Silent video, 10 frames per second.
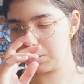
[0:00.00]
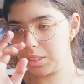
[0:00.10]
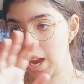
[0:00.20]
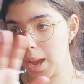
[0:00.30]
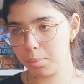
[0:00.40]

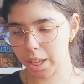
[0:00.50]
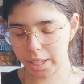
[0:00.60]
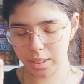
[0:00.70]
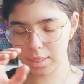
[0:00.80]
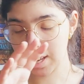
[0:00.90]

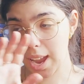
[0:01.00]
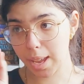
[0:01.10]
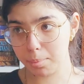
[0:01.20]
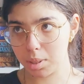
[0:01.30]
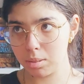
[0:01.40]

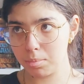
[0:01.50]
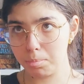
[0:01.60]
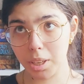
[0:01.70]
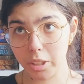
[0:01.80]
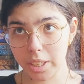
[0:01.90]
time
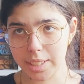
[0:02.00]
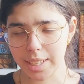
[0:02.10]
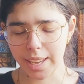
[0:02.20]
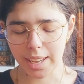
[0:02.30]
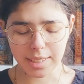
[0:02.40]
periods,
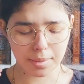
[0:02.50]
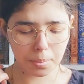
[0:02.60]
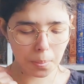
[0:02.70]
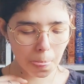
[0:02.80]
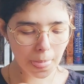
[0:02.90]
I guess.
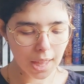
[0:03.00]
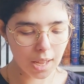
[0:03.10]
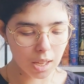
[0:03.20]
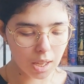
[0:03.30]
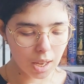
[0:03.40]

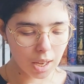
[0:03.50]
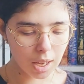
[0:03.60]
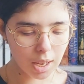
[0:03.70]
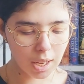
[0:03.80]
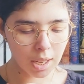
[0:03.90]

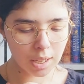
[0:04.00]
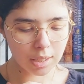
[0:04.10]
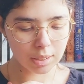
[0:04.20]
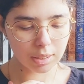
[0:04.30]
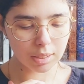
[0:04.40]

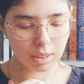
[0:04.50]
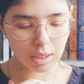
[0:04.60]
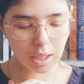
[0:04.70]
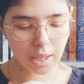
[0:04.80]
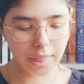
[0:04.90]
A
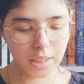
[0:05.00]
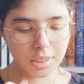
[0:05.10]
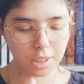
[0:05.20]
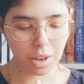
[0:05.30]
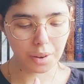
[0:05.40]
thing
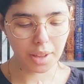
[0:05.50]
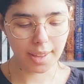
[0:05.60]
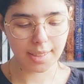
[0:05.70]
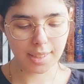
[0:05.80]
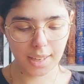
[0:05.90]
to note
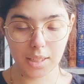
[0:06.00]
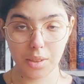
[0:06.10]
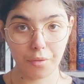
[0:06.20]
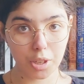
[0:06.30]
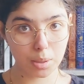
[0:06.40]
is it is
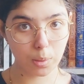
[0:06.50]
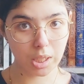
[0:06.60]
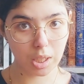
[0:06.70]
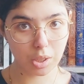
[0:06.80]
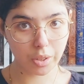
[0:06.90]
the first book
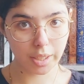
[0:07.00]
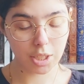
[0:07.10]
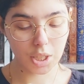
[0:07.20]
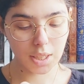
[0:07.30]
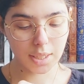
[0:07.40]
in a
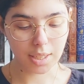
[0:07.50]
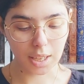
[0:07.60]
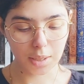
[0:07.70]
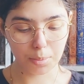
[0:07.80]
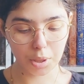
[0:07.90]
trilogy. The
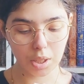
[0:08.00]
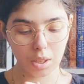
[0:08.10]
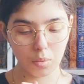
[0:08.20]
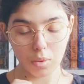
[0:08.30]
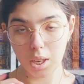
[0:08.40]
second book
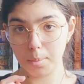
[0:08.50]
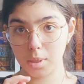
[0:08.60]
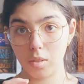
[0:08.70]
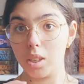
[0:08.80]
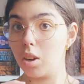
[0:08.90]
comes
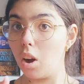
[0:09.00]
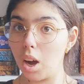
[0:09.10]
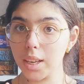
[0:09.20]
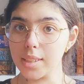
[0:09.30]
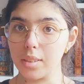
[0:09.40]
out in
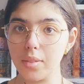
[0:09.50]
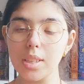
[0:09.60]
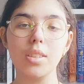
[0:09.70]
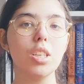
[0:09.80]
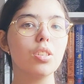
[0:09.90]
August of
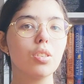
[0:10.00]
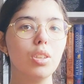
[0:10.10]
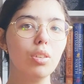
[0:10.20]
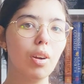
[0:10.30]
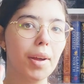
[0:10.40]
this year, so
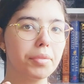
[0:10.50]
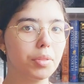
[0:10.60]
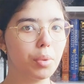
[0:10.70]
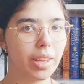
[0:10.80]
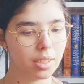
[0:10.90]
you don't have to
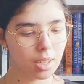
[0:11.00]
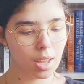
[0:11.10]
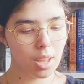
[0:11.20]
wait